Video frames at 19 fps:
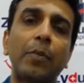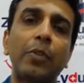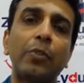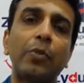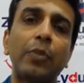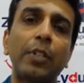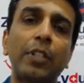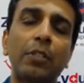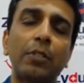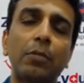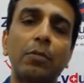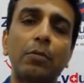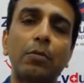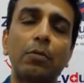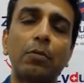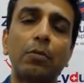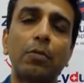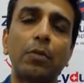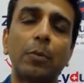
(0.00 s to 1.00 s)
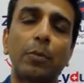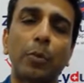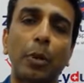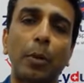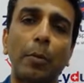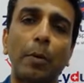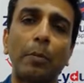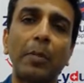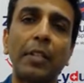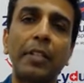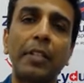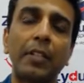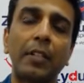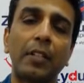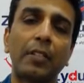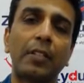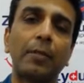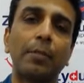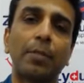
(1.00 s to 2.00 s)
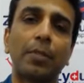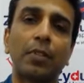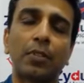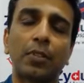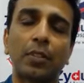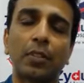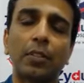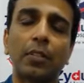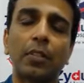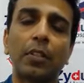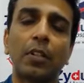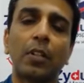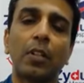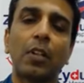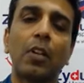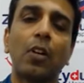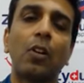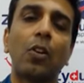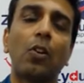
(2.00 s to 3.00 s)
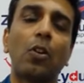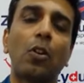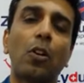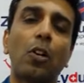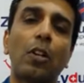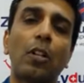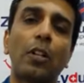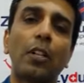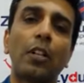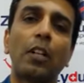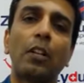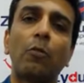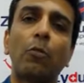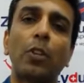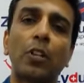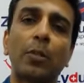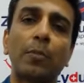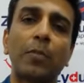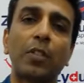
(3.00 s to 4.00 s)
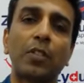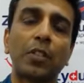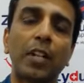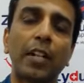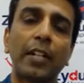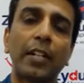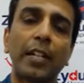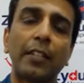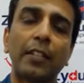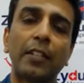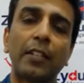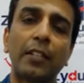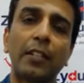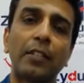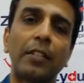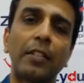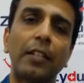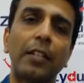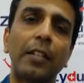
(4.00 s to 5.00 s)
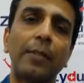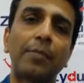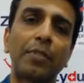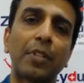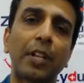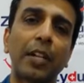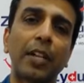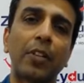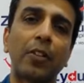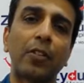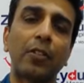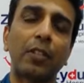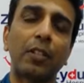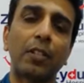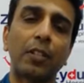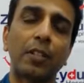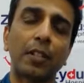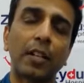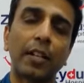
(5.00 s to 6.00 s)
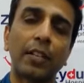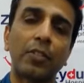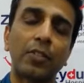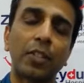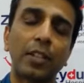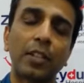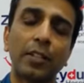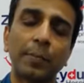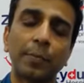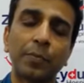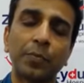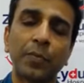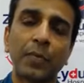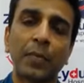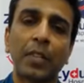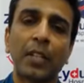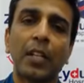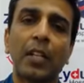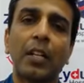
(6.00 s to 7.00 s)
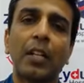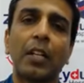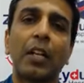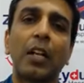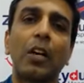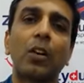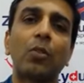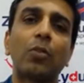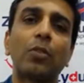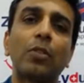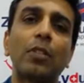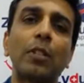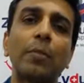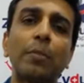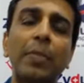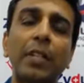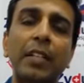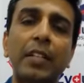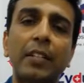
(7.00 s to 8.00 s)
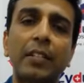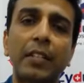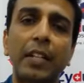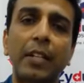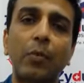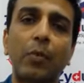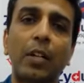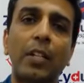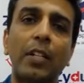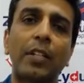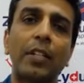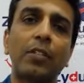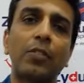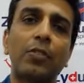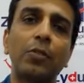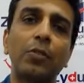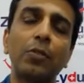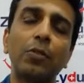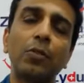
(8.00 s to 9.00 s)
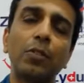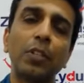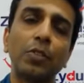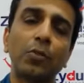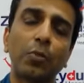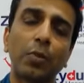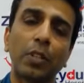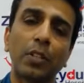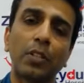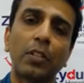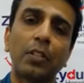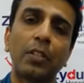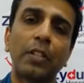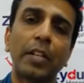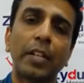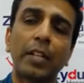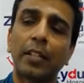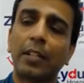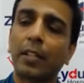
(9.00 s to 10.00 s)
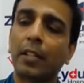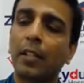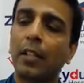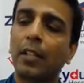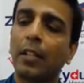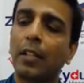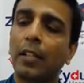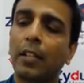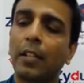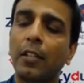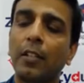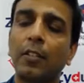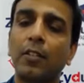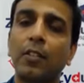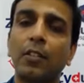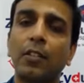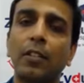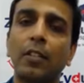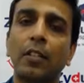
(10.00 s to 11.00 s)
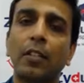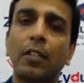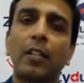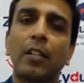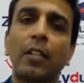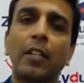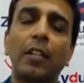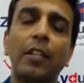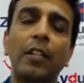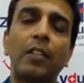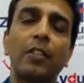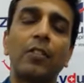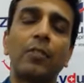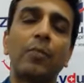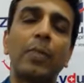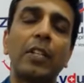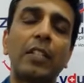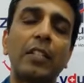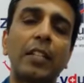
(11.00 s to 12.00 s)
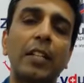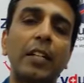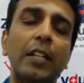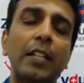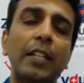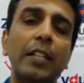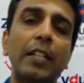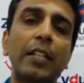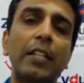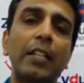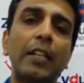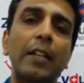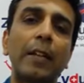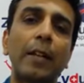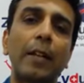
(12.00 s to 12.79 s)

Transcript: you need to probably turn the person on one of the side, either the left side or the right side. Now, the biggest advantage to do this one, that he's basically